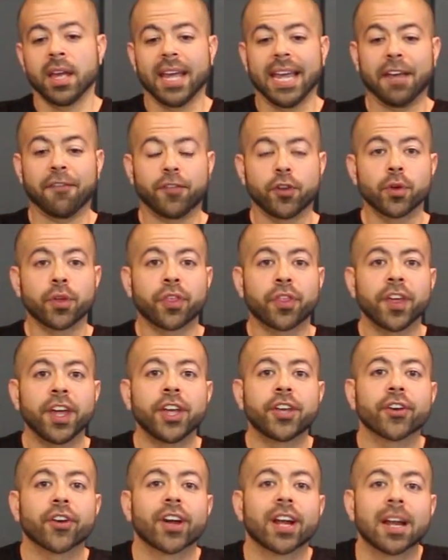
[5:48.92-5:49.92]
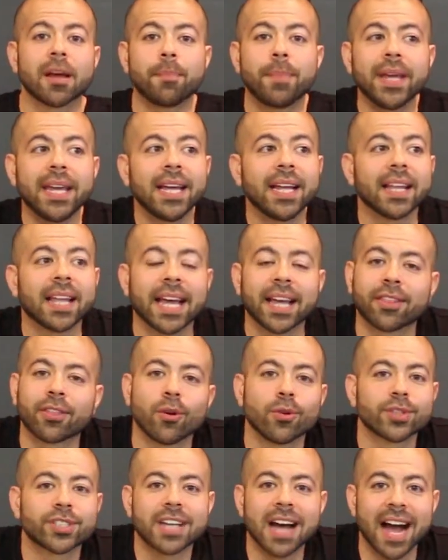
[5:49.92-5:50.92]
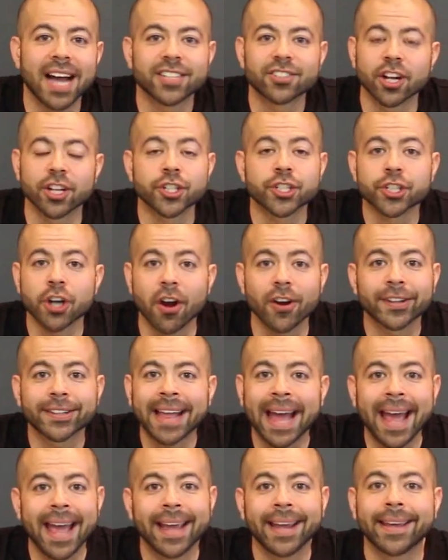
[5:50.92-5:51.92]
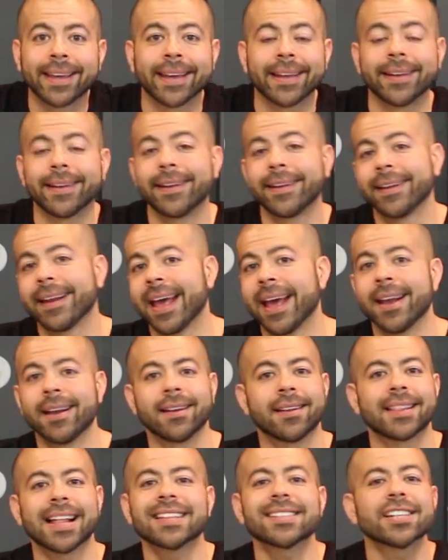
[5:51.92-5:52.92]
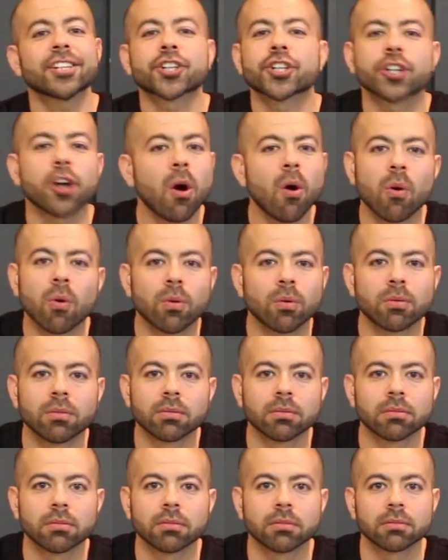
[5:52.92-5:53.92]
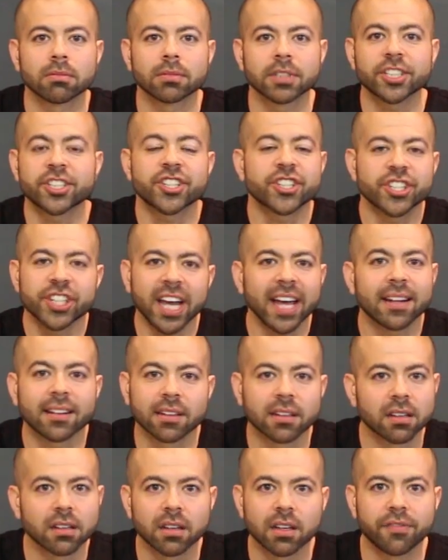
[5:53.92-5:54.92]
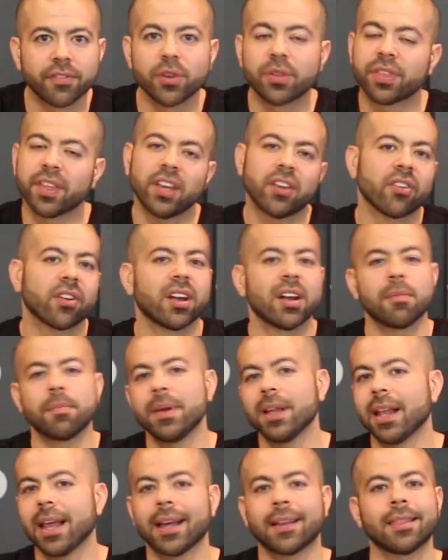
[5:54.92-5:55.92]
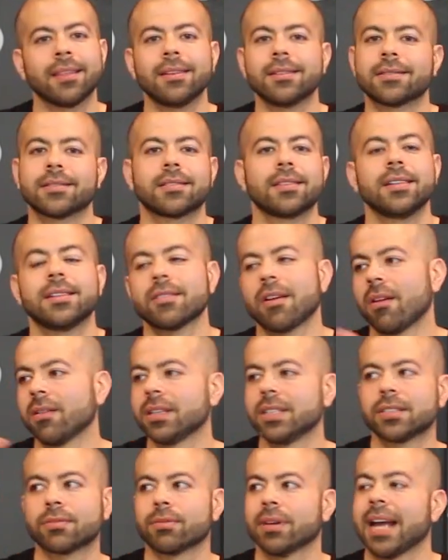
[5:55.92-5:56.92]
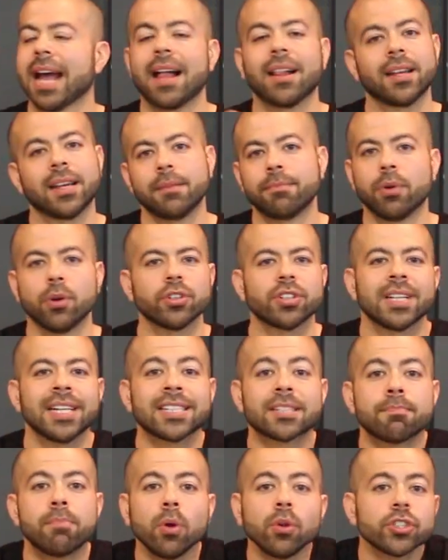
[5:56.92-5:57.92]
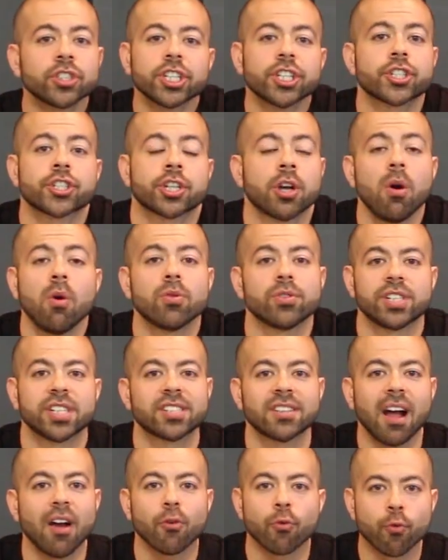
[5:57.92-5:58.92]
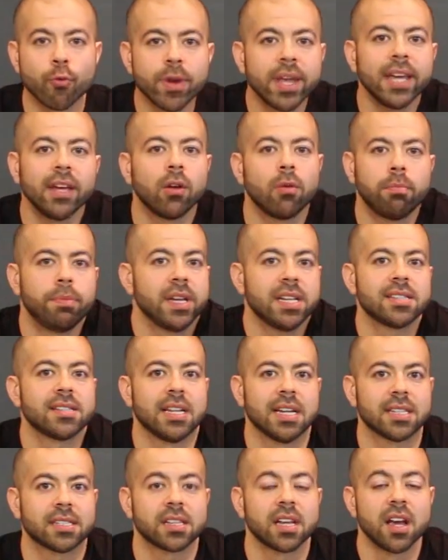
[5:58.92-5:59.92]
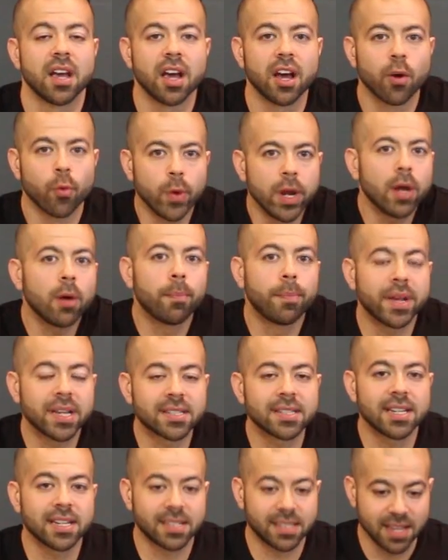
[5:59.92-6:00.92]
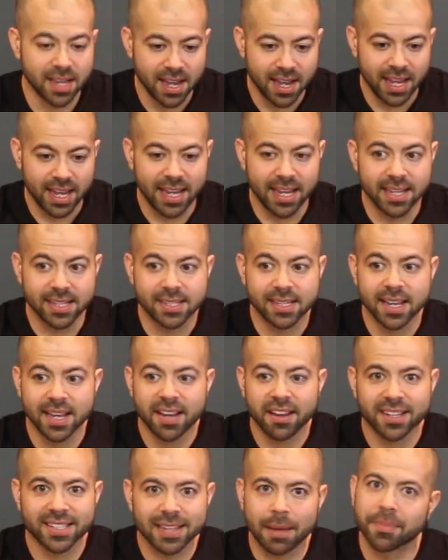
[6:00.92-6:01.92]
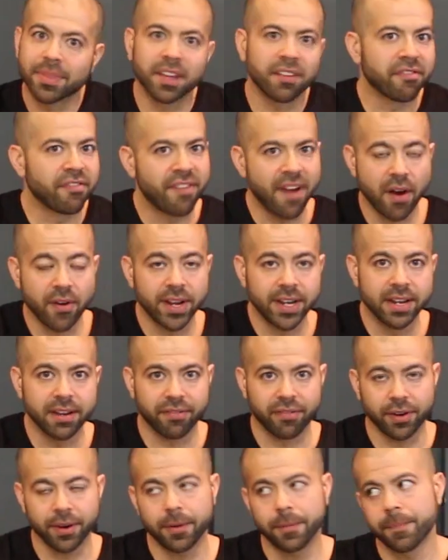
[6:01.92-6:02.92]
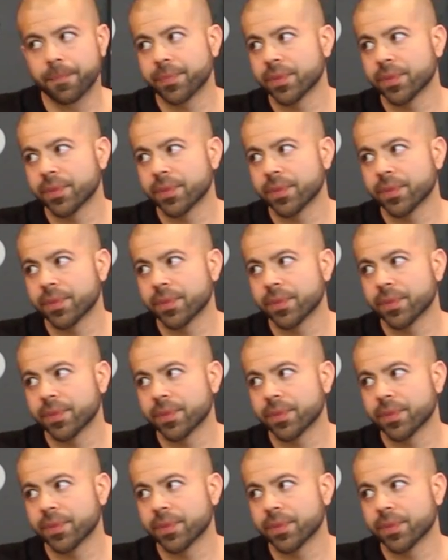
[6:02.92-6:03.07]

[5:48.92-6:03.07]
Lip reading: If you think you're going to be like those guys on Shark Tank and that's a show. It's shit. If you think you're going to be like all these reality bullshit, it's bullshit shows. It's not real business. Real business is something very different.